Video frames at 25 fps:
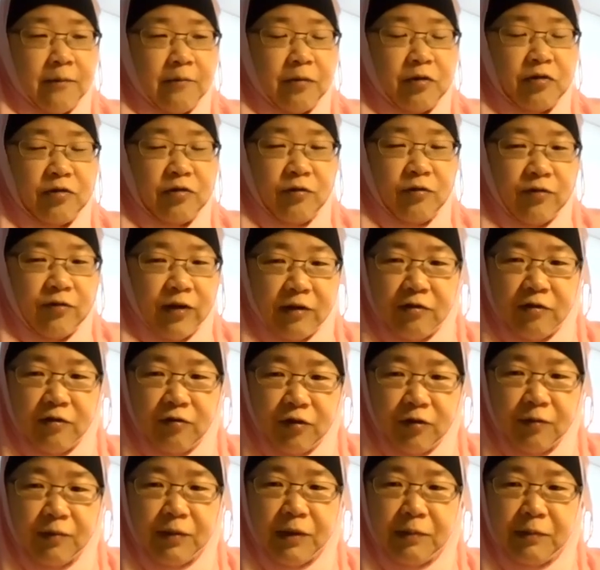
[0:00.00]
So very
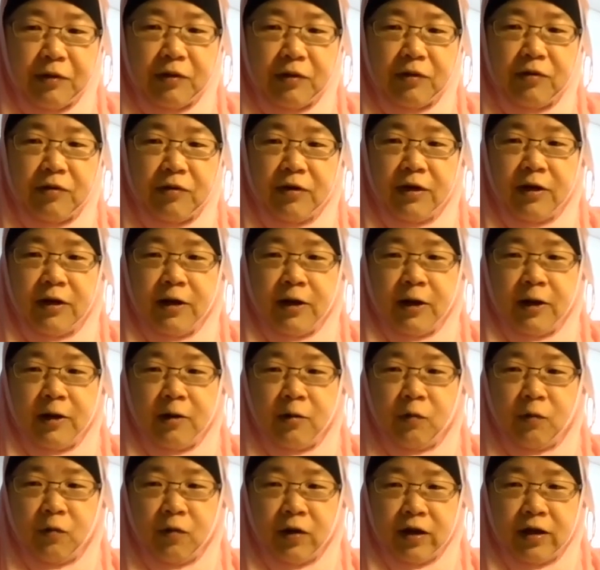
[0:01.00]
few people
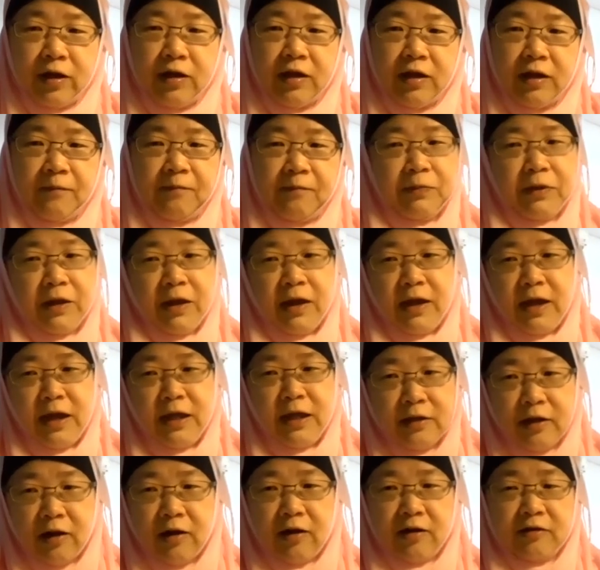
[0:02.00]
working
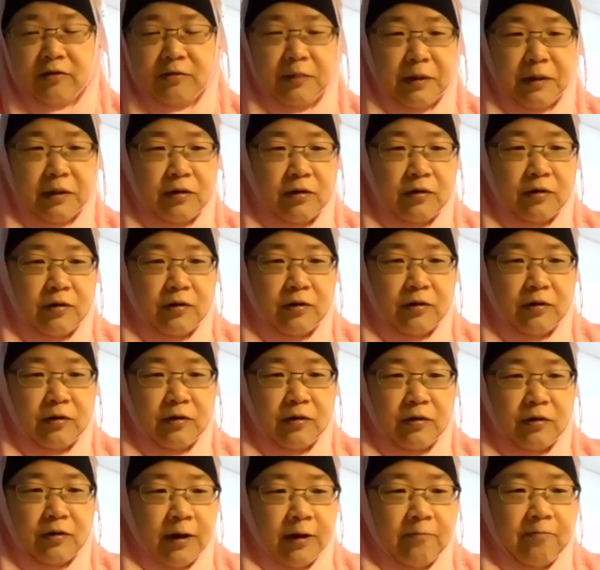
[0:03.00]
in the hospital
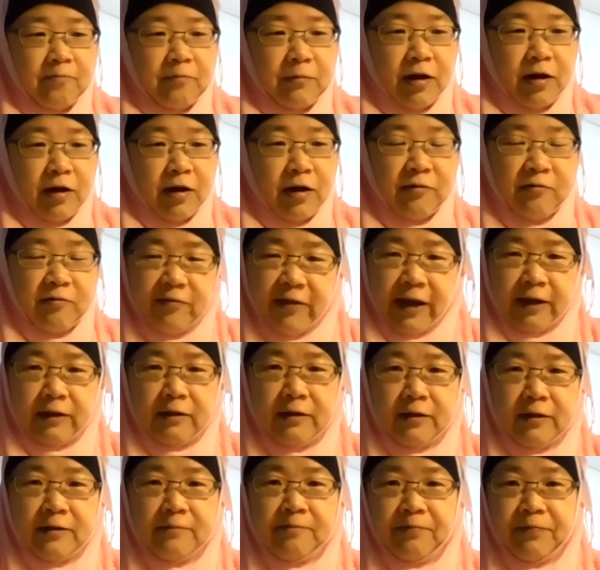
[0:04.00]
got
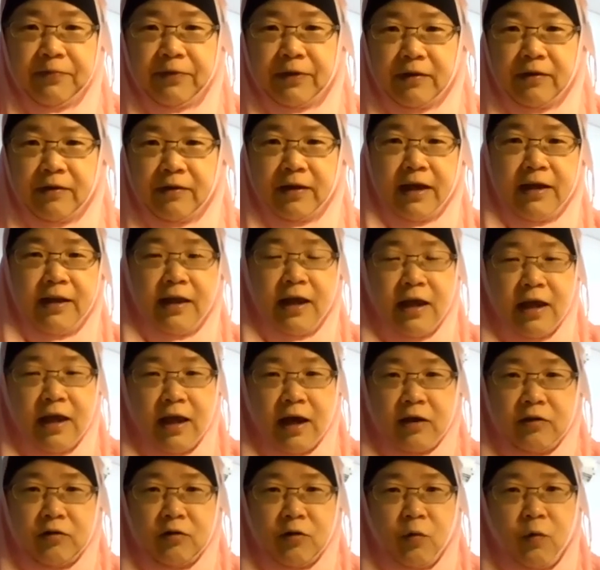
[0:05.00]
infected. Okay,
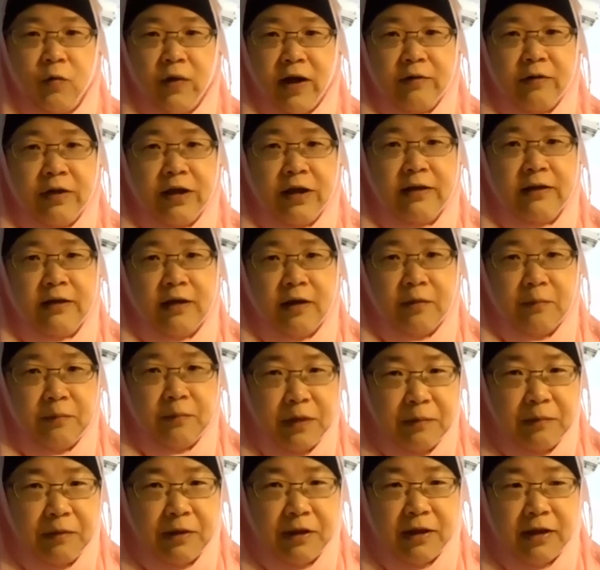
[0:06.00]
they are wearing the
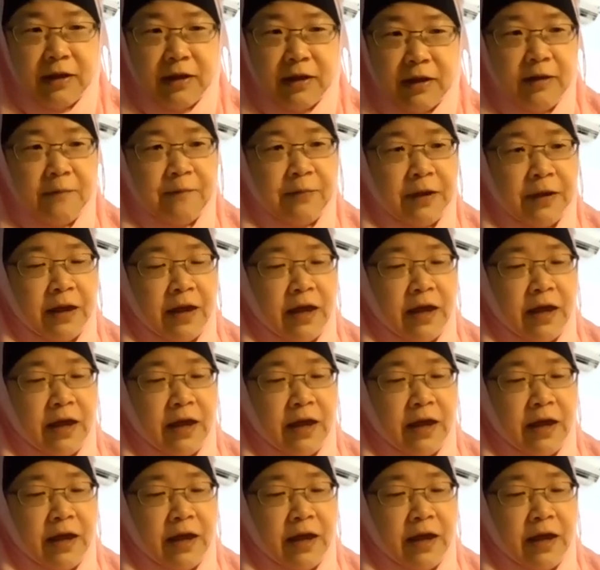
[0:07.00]
PPE.